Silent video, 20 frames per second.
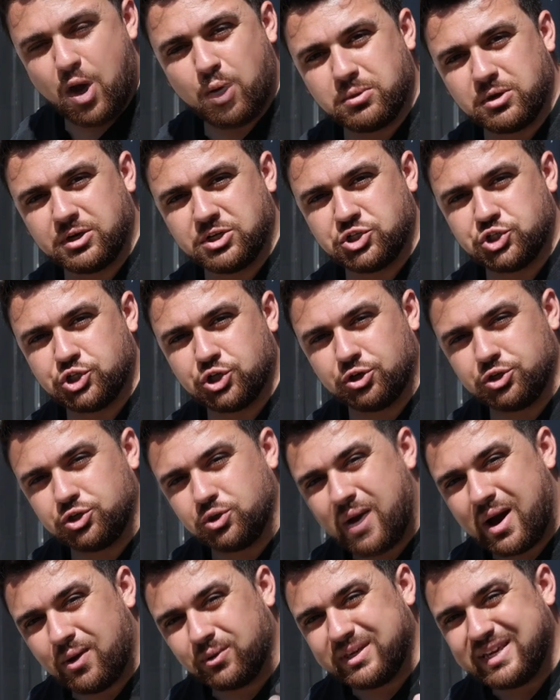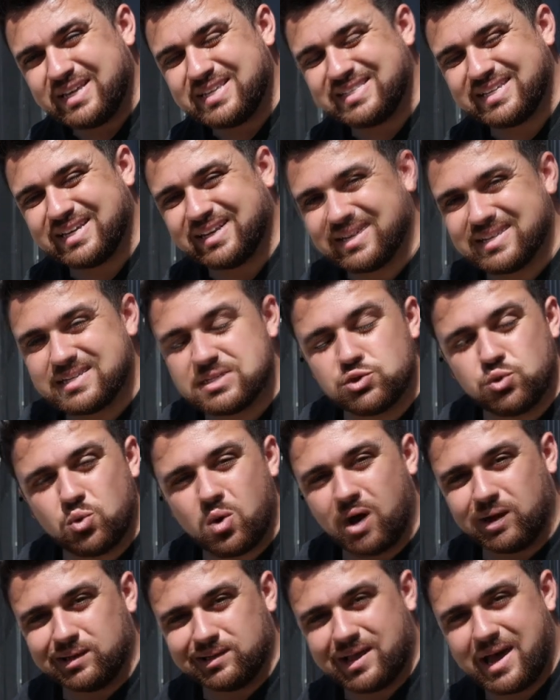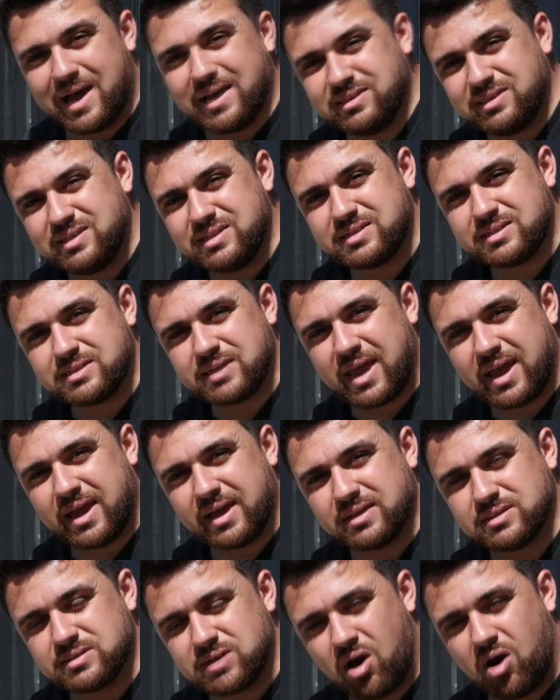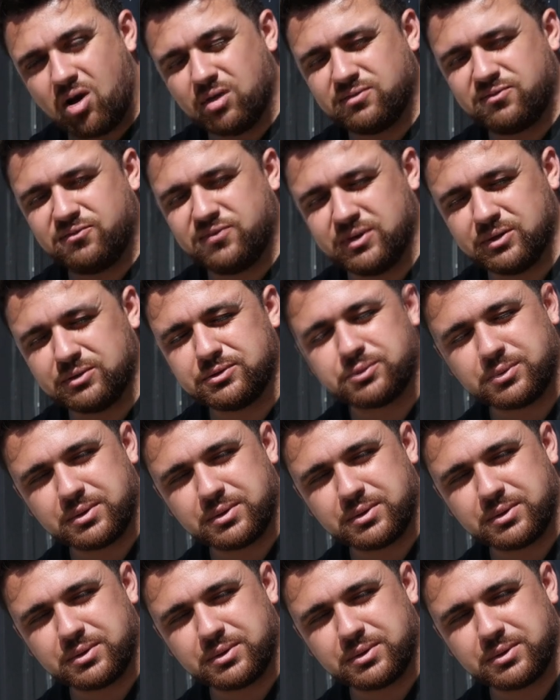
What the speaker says: now I'm gonna show you how easy it is to align these scans on Field